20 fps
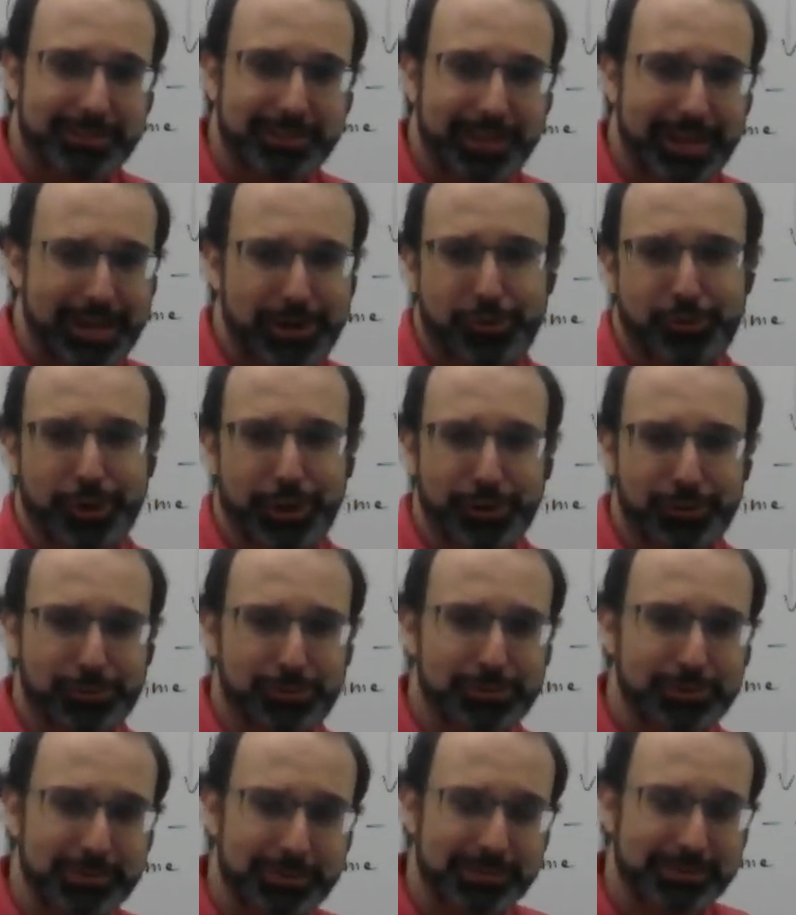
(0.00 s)
I don't
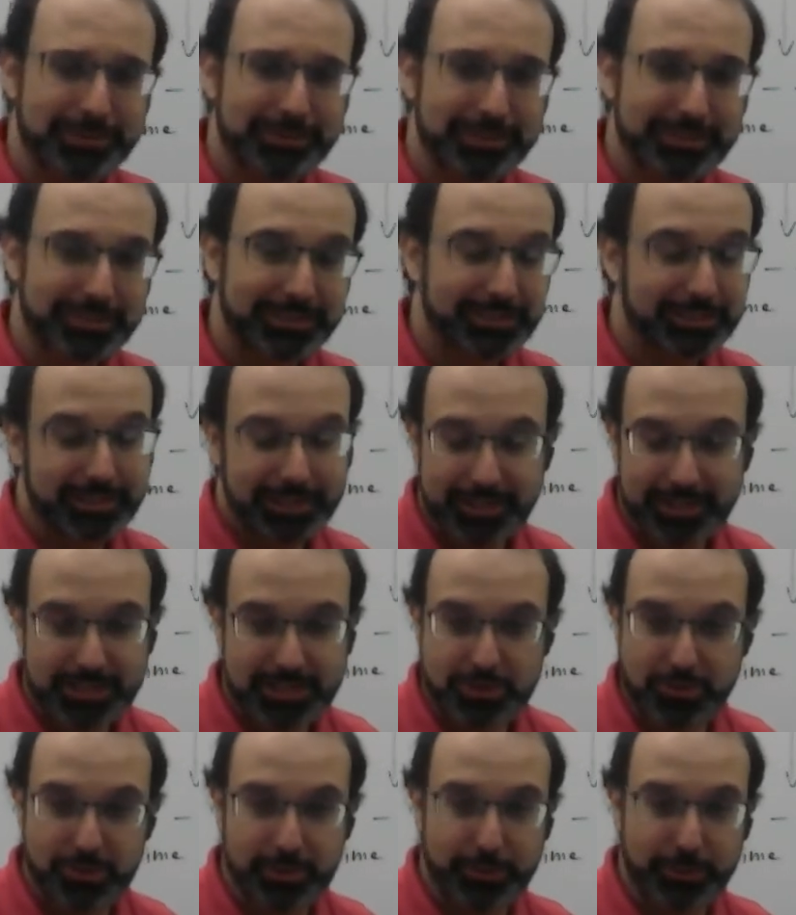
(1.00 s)
know. And
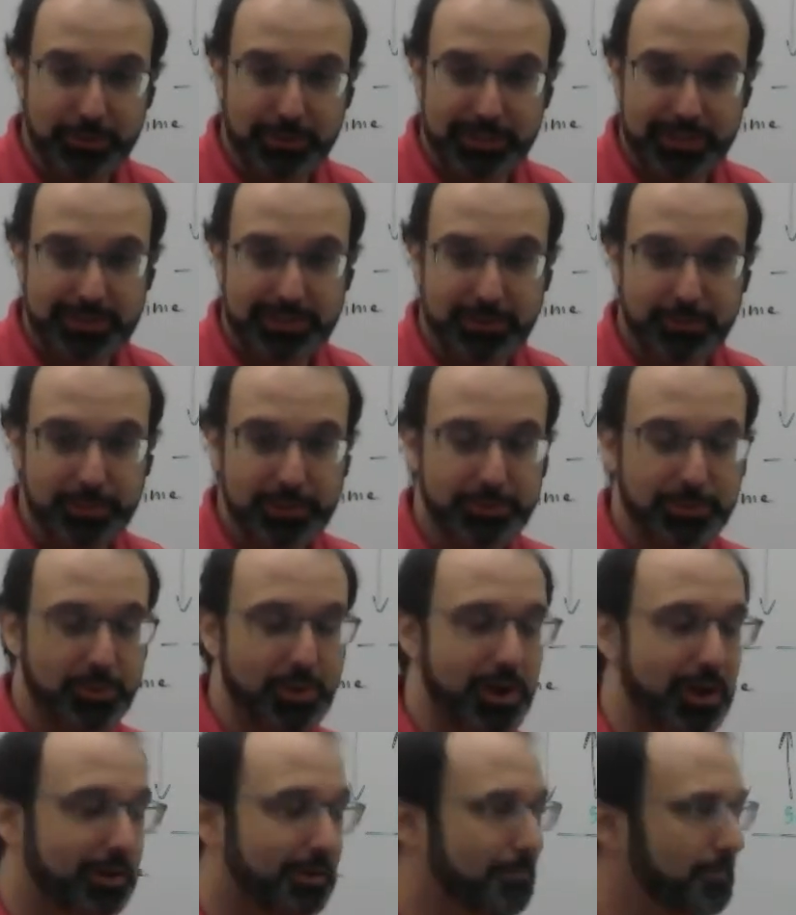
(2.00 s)
that's normal. That's how people
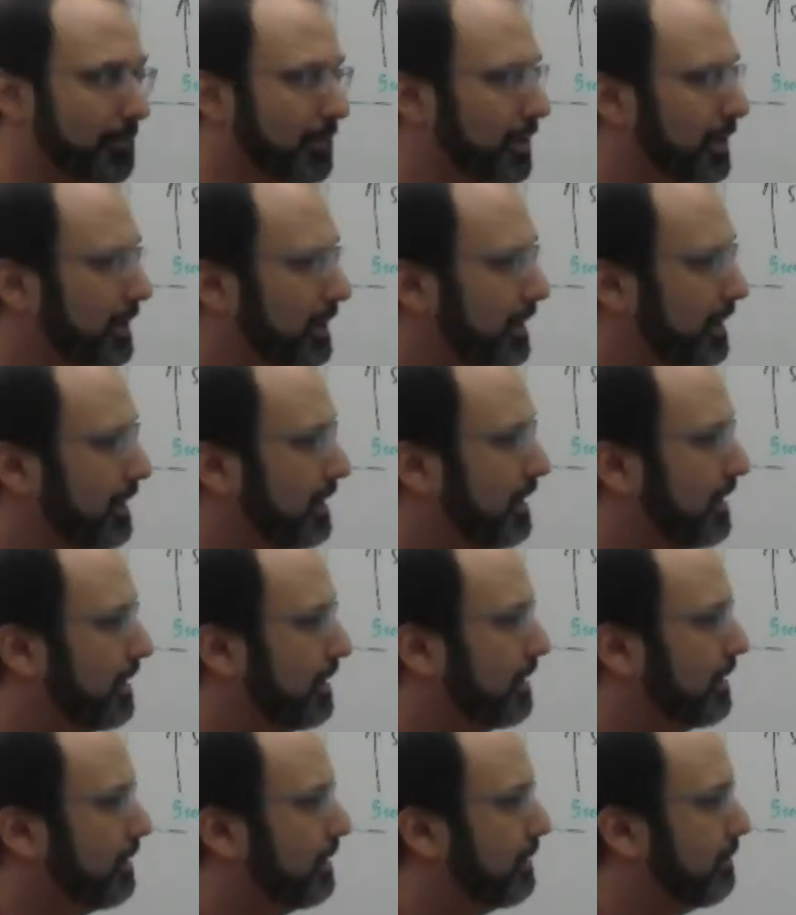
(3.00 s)
work.
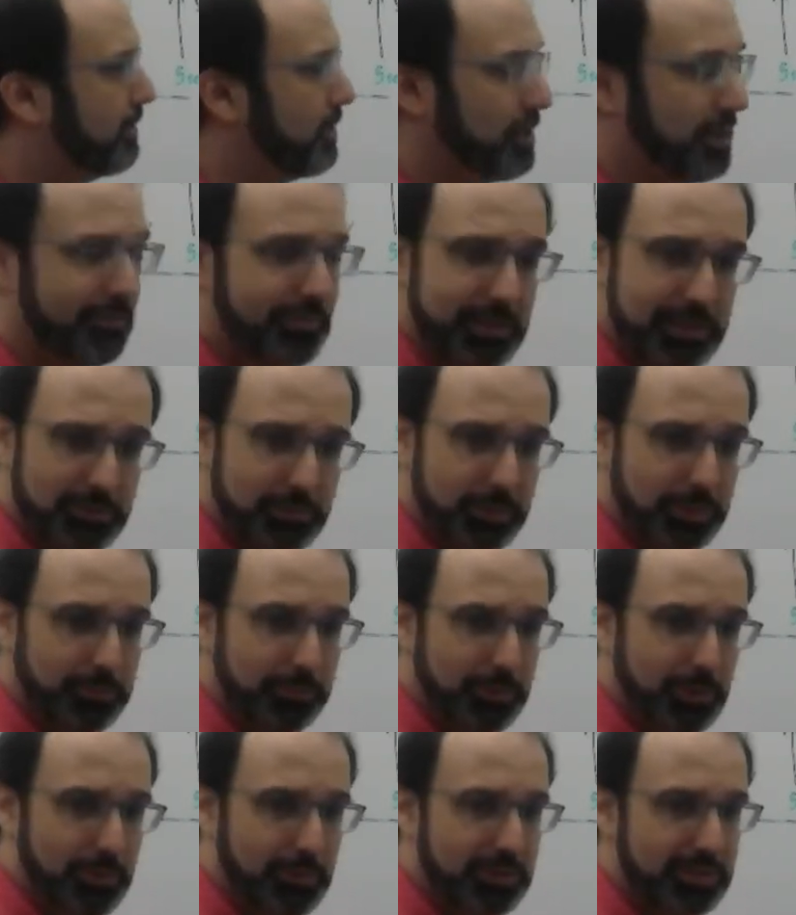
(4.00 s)
If you give that to a
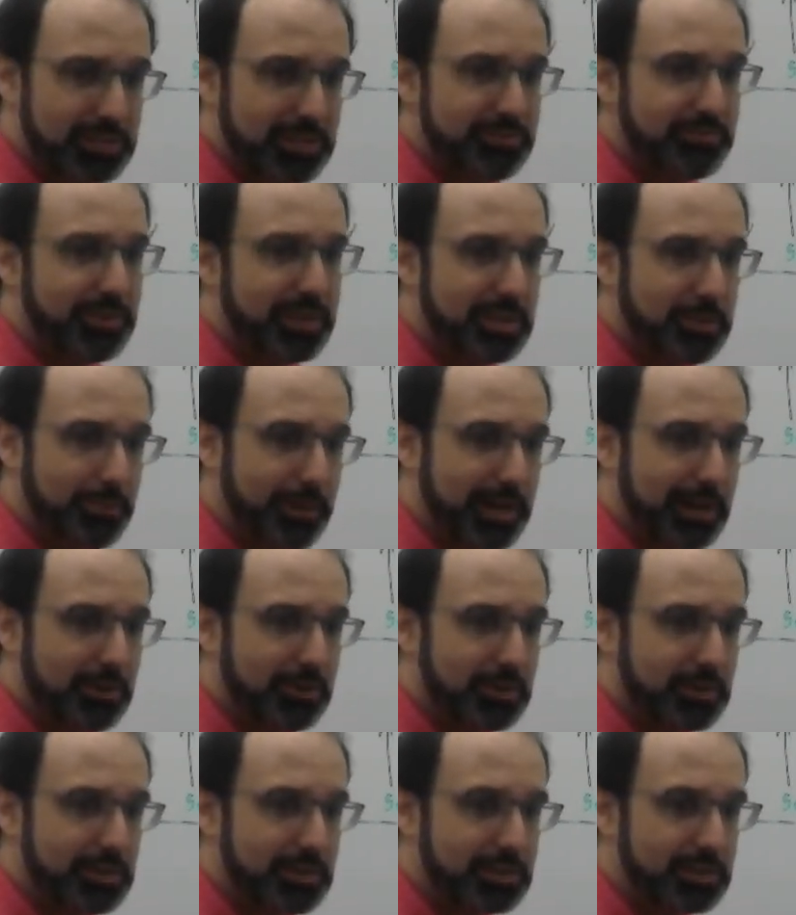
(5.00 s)
computer and say, find the
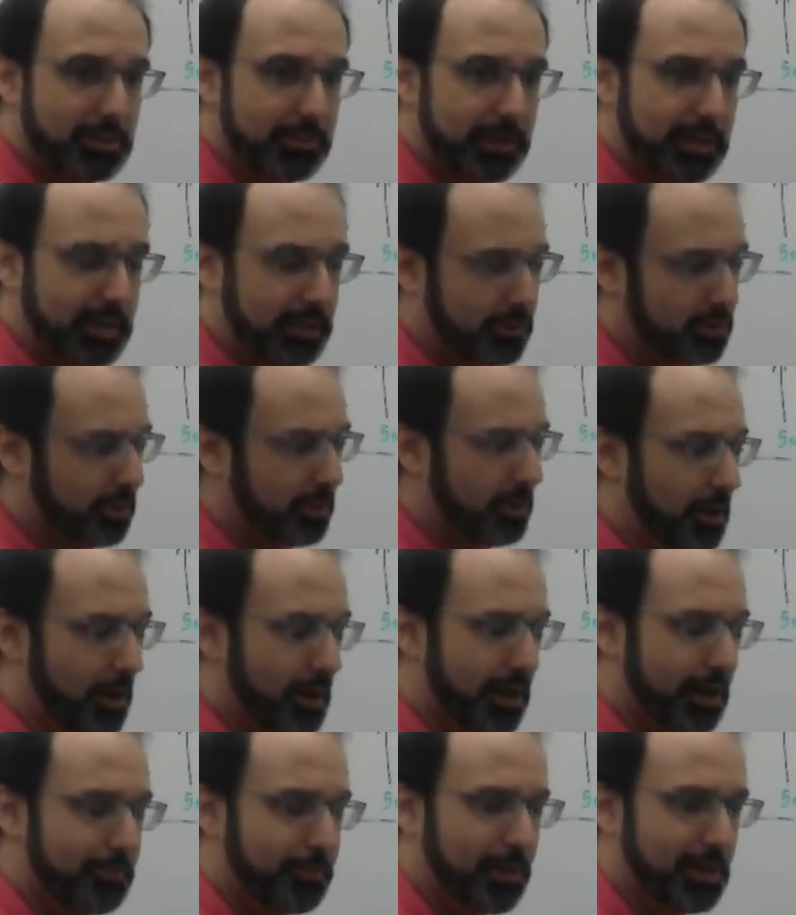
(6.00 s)
pattern in this, they'll be like,
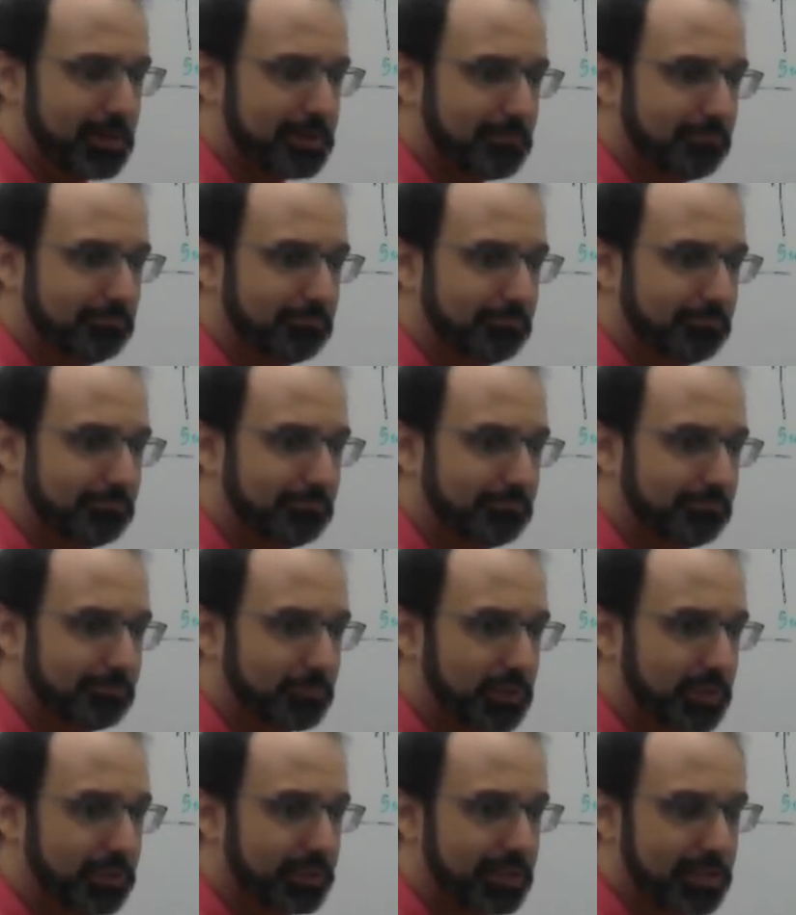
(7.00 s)
on it, boss.
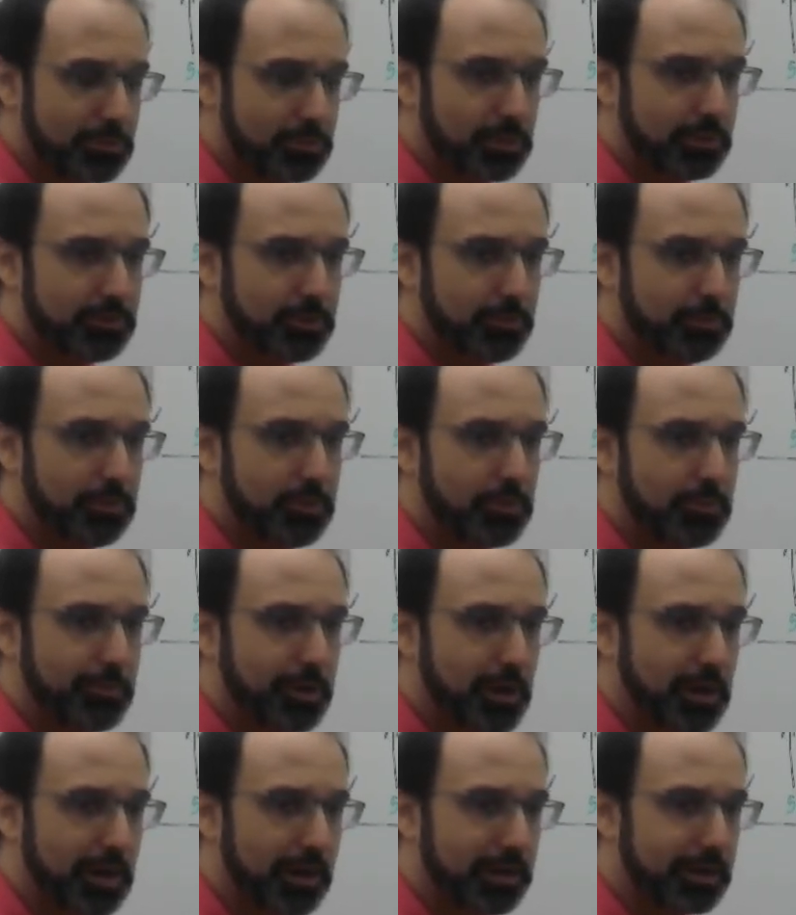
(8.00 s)
Right? That's what computer
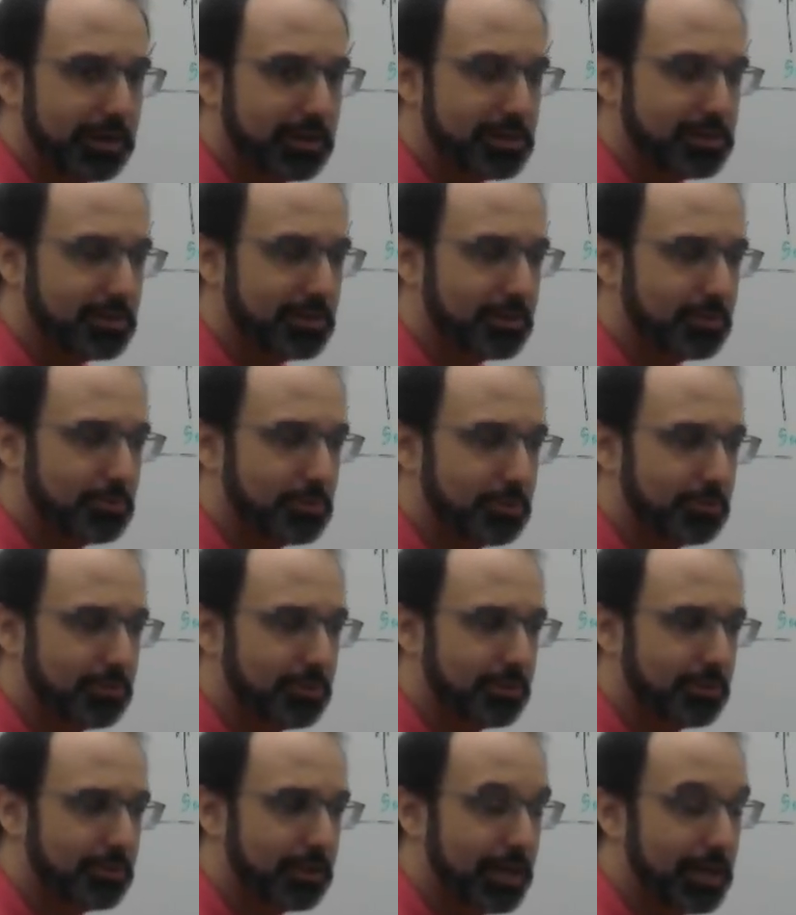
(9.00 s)
modeling is. That's what,
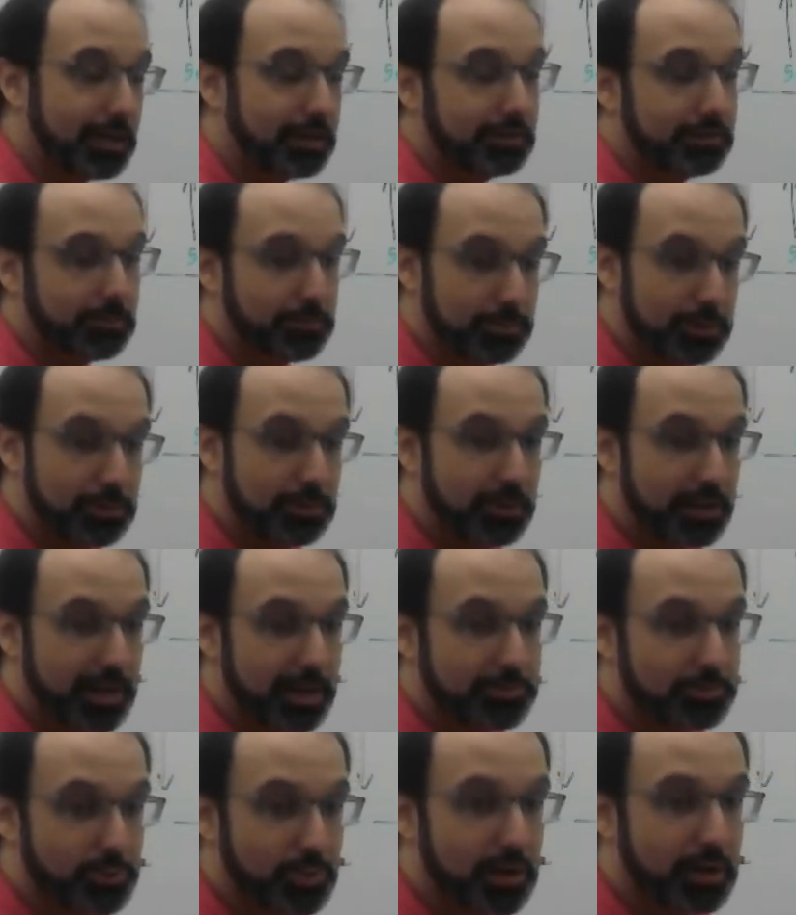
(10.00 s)
computer
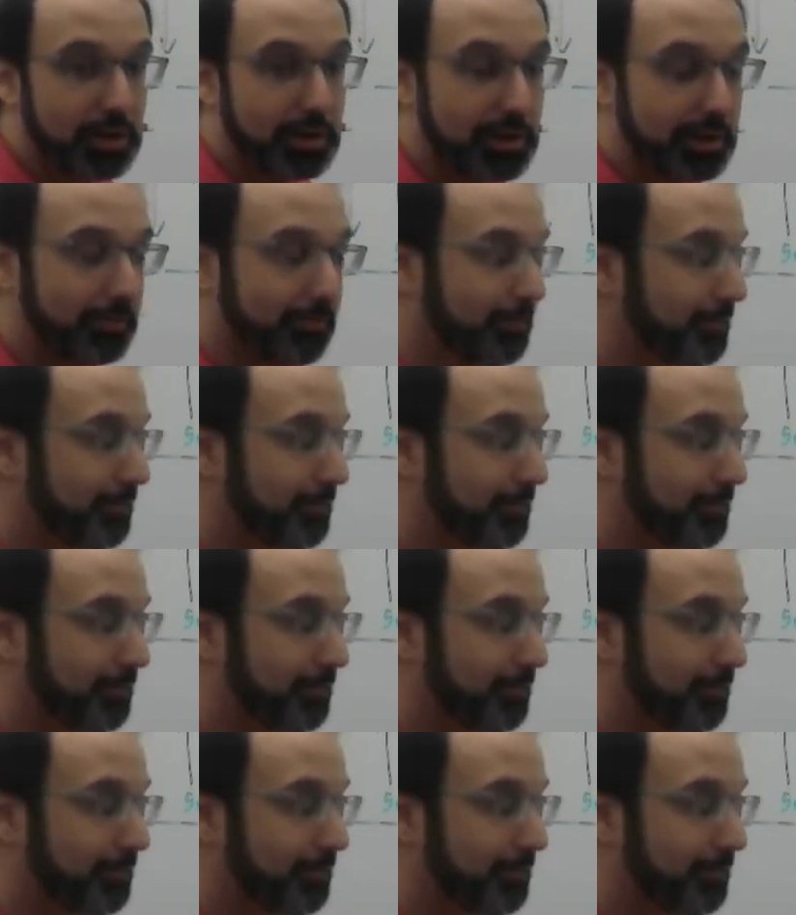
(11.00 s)
games work on.